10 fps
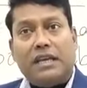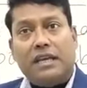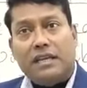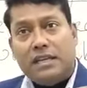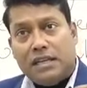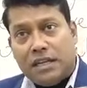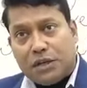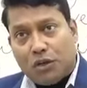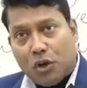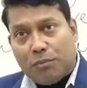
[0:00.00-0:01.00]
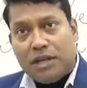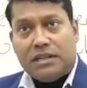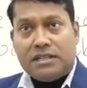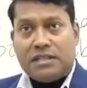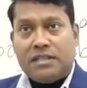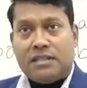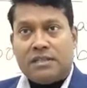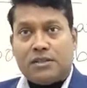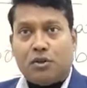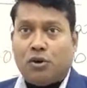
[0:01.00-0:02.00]
any economic
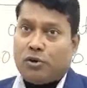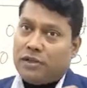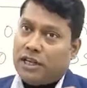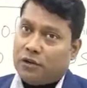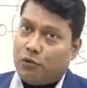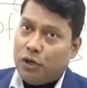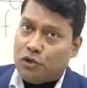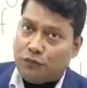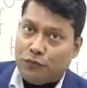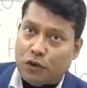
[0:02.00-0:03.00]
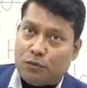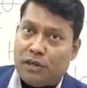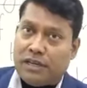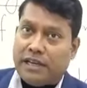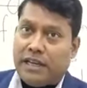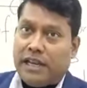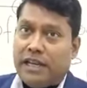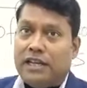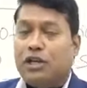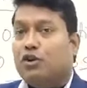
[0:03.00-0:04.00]
decisions or they are going to formulate
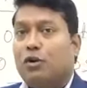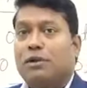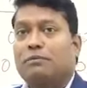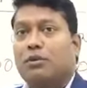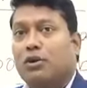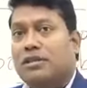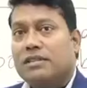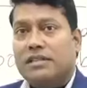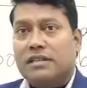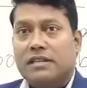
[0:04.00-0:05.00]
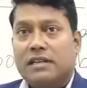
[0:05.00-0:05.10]
any economic policy,